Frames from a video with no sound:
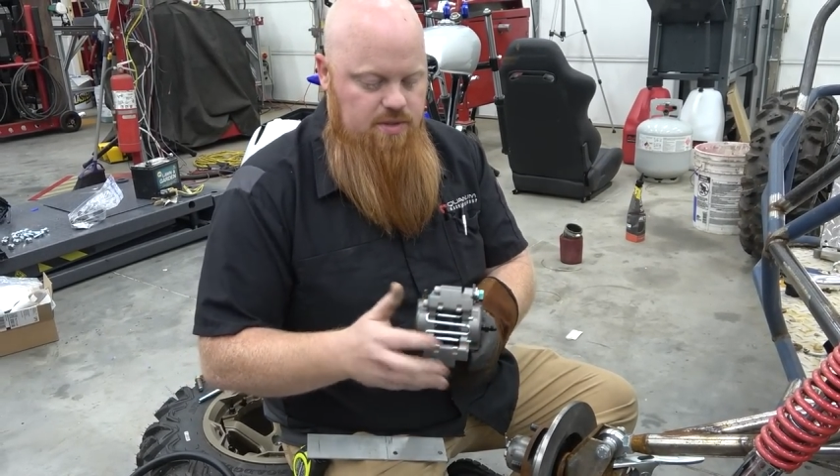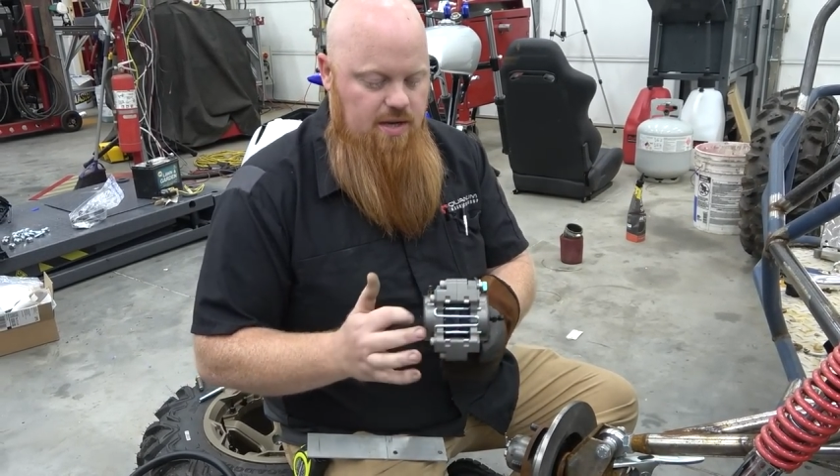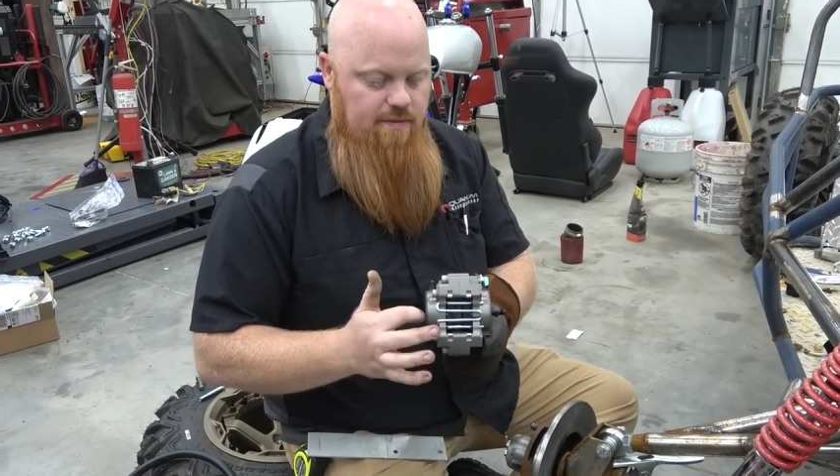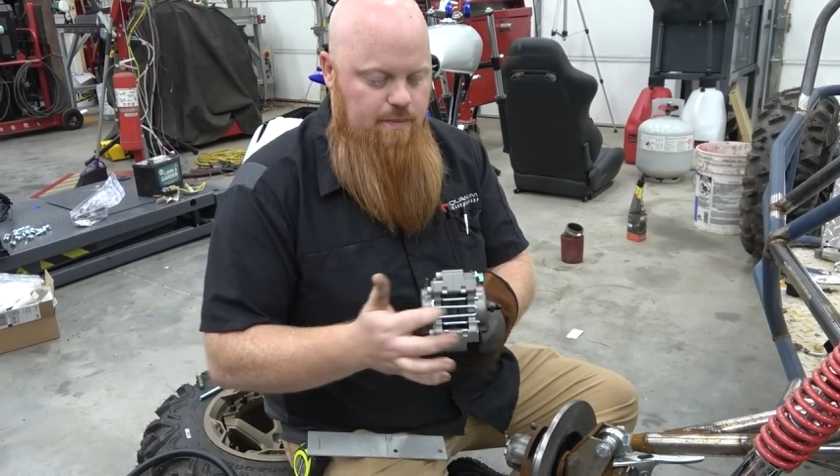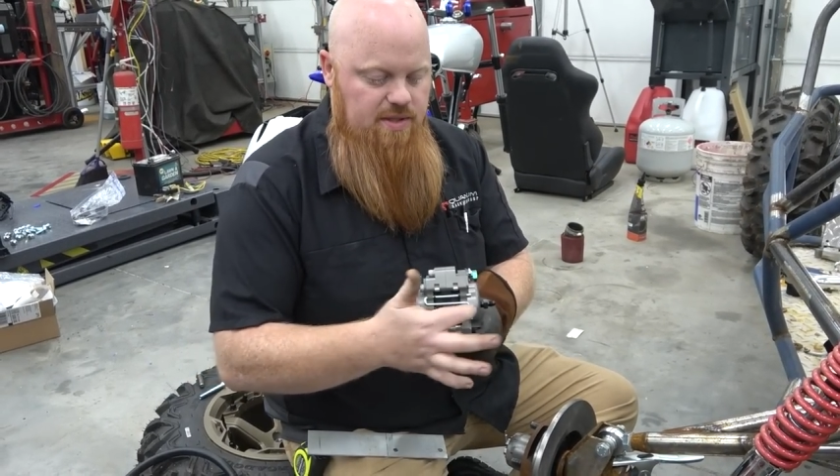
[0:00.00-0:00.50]
They
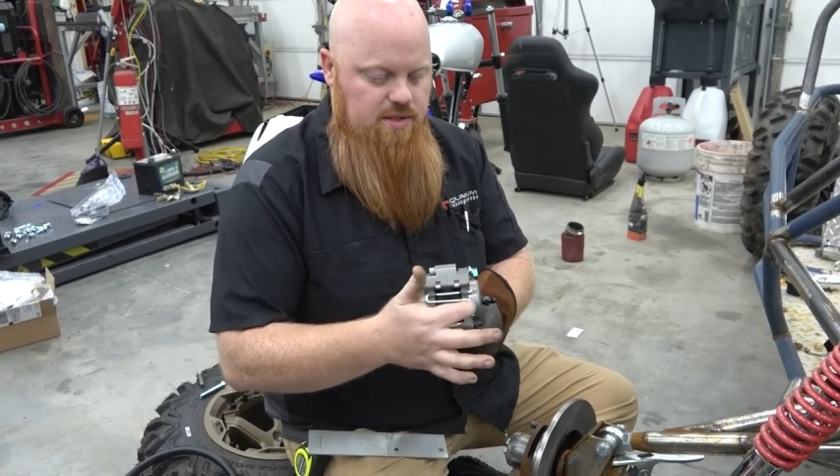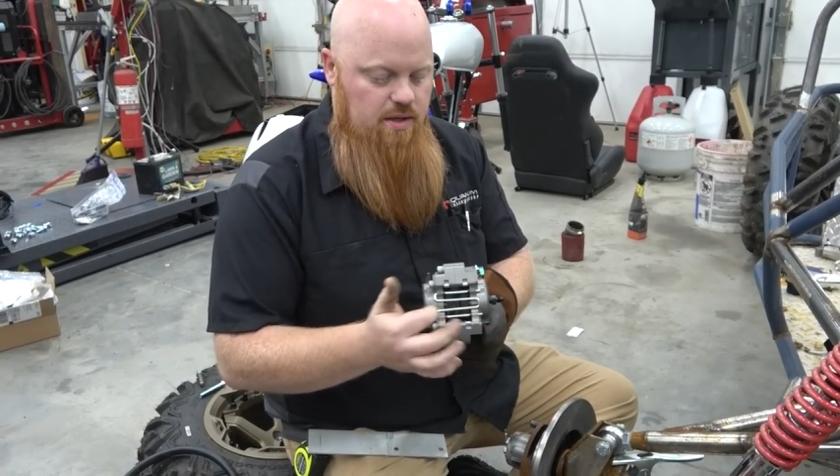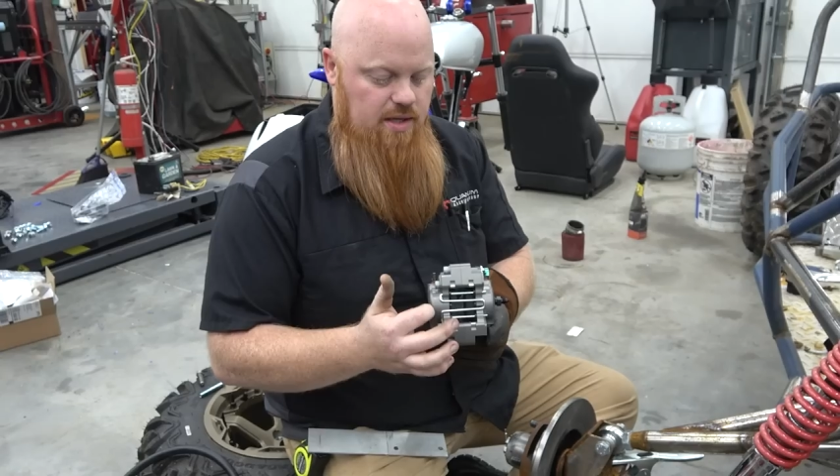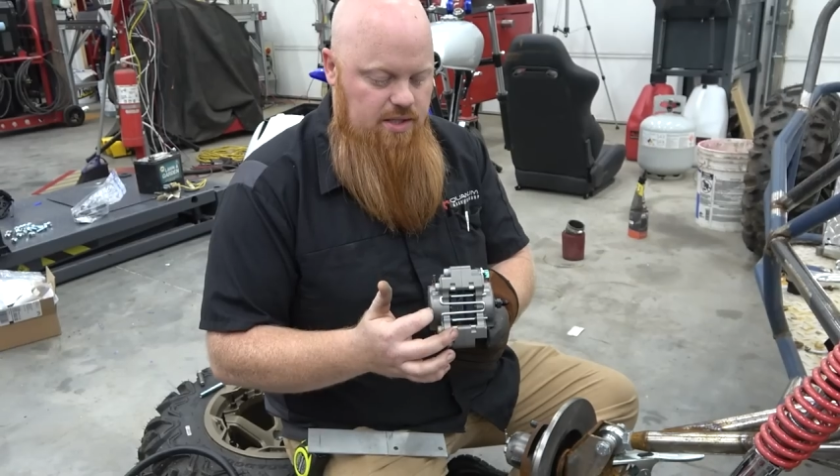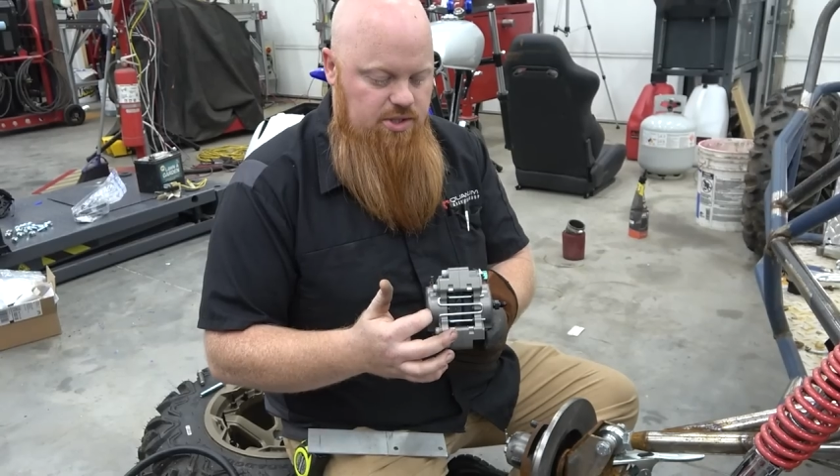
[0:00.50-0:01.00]
have a piston
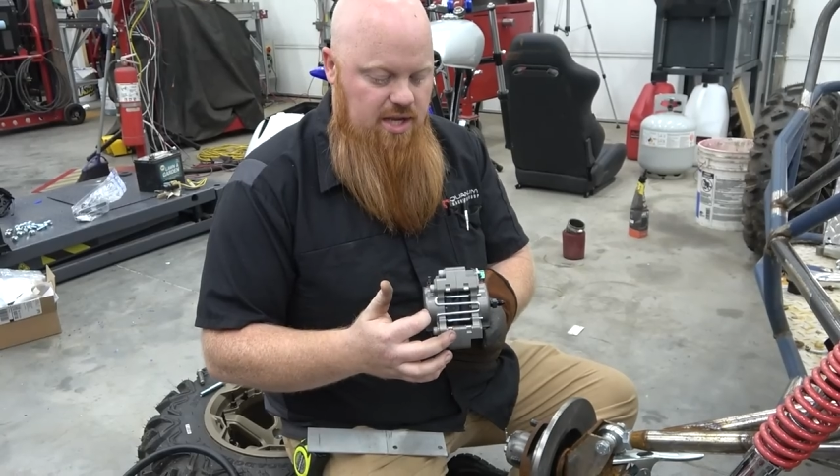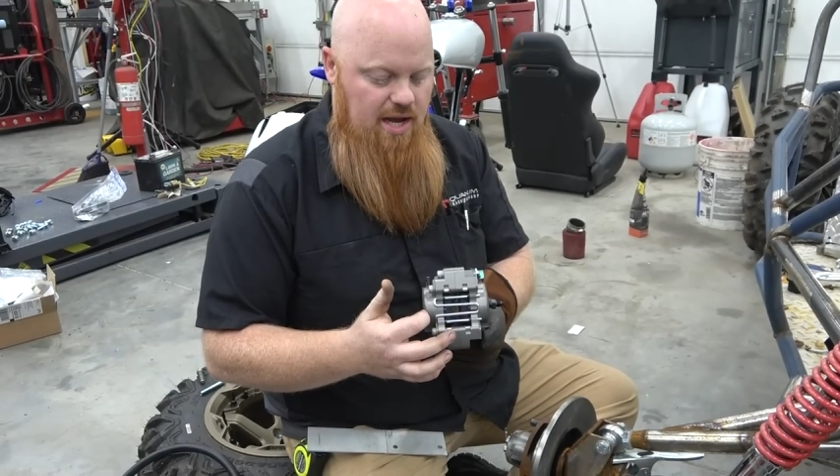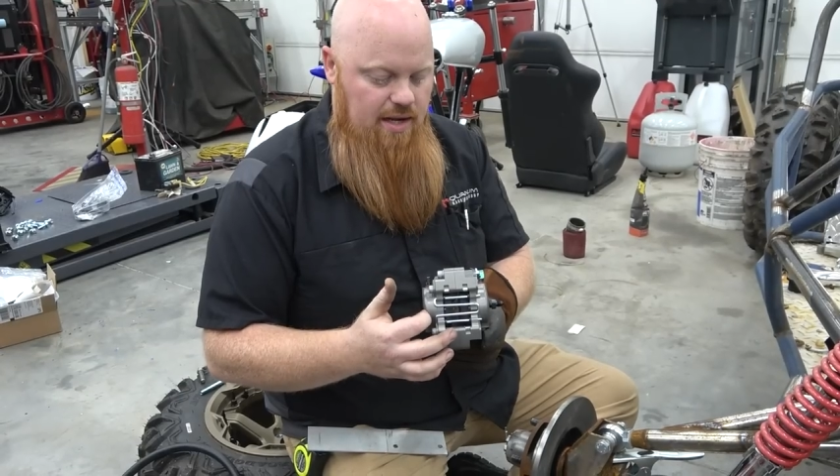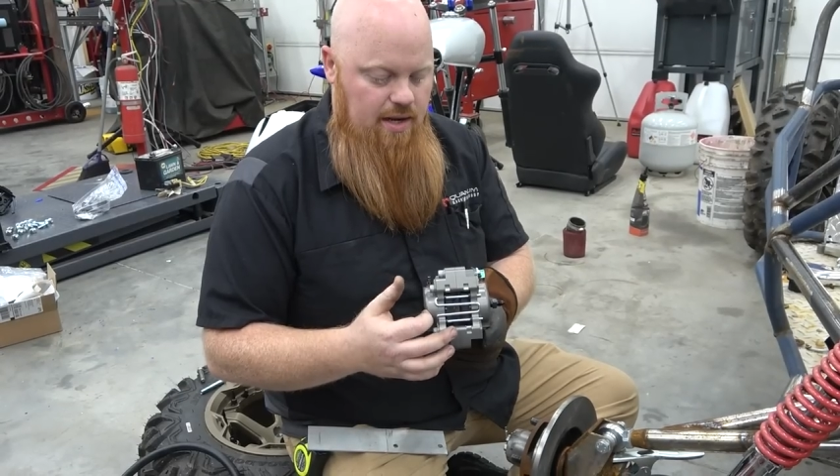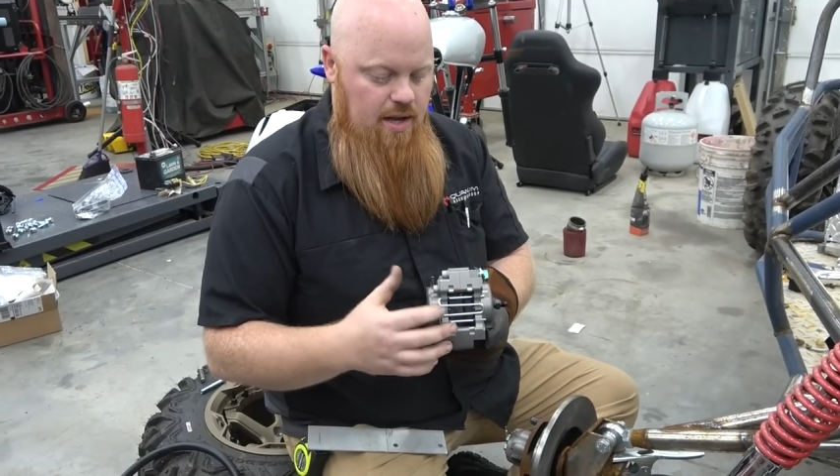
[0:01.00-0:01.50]
on each
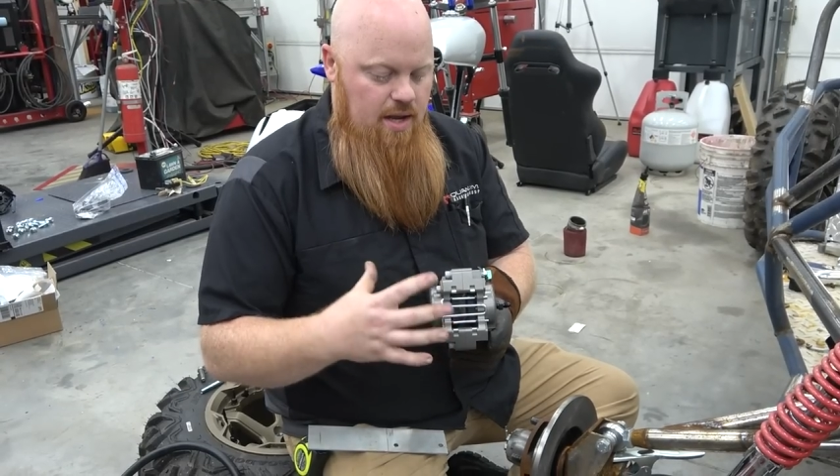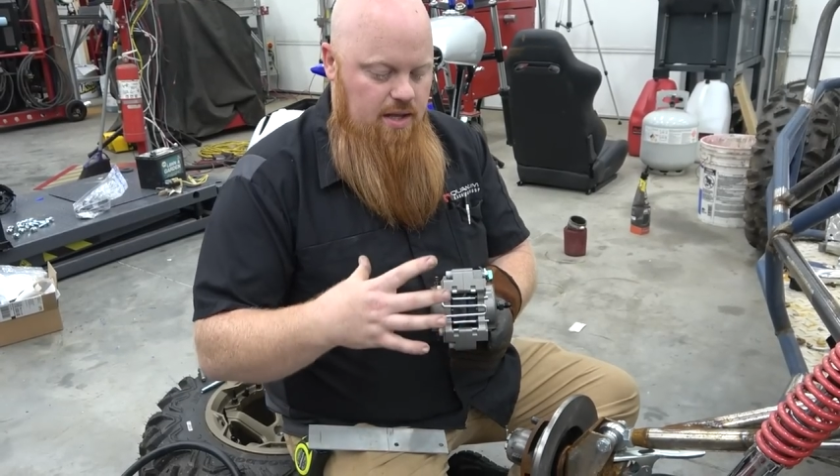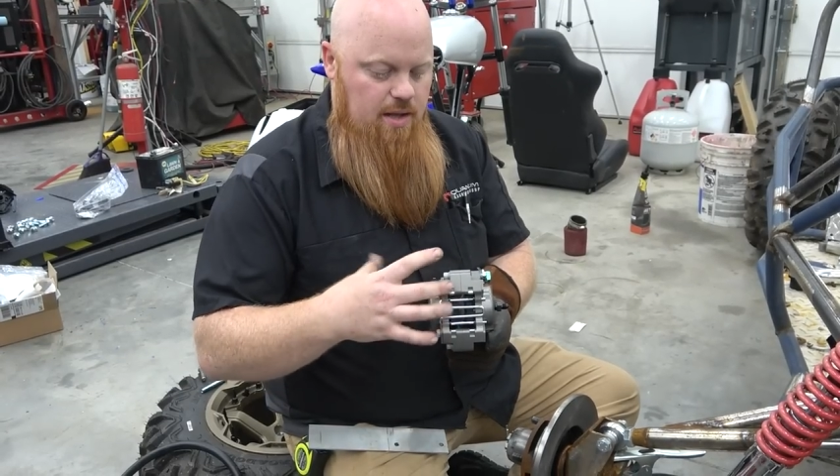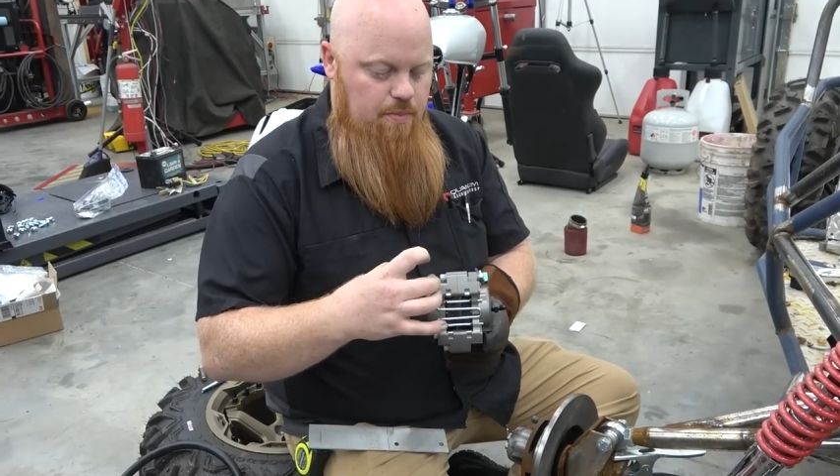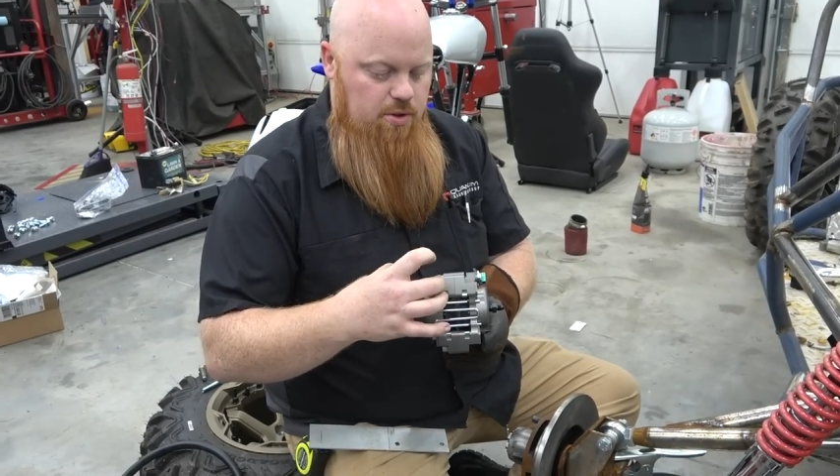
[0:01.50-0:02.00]
side
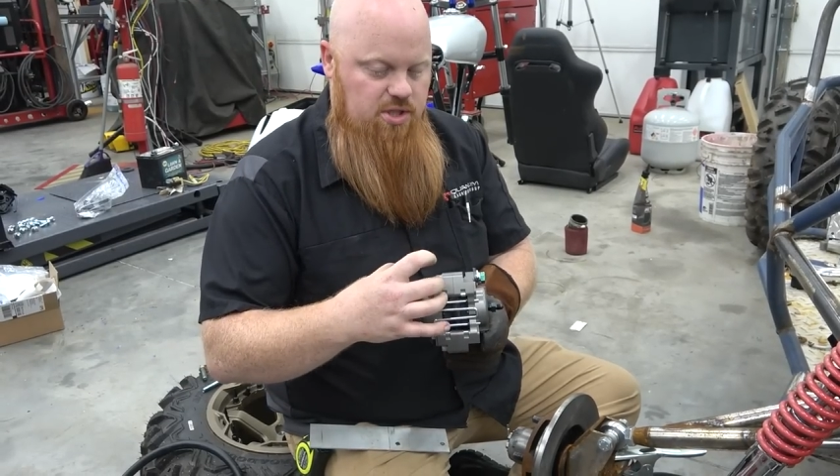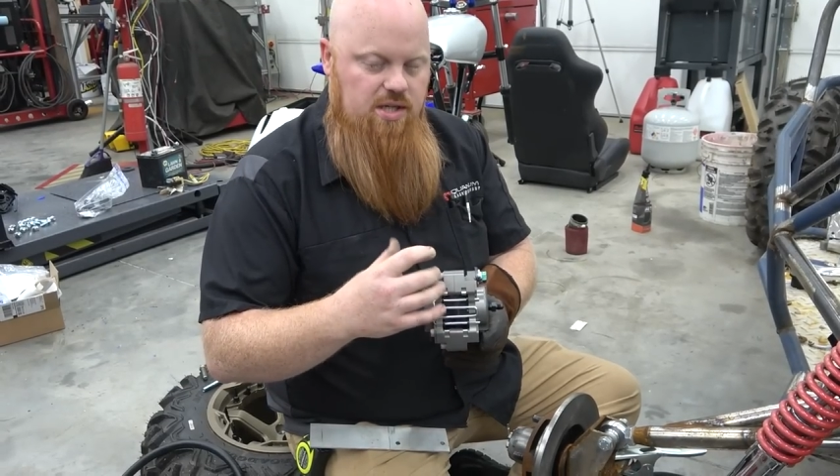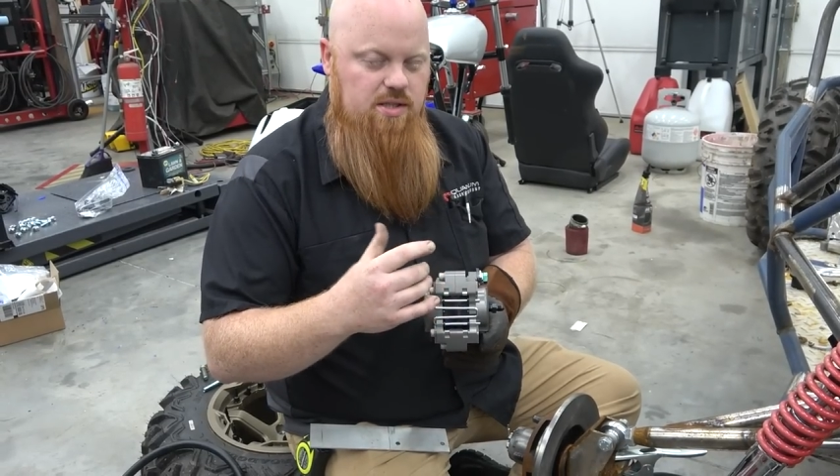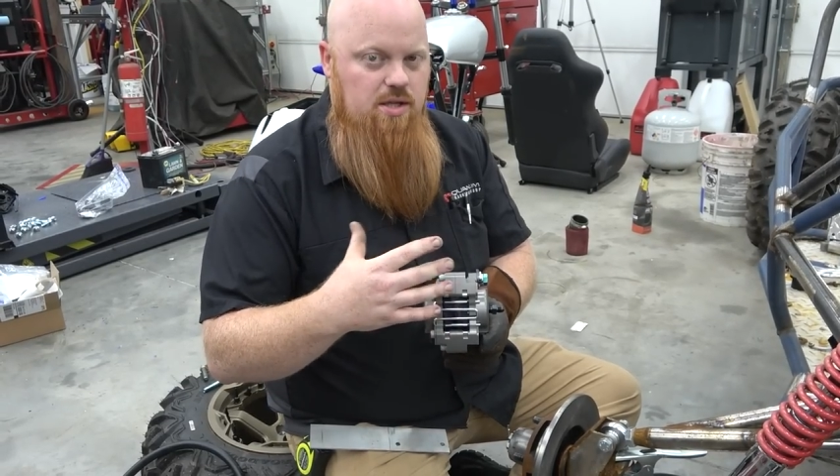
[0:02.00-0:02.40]
that push in.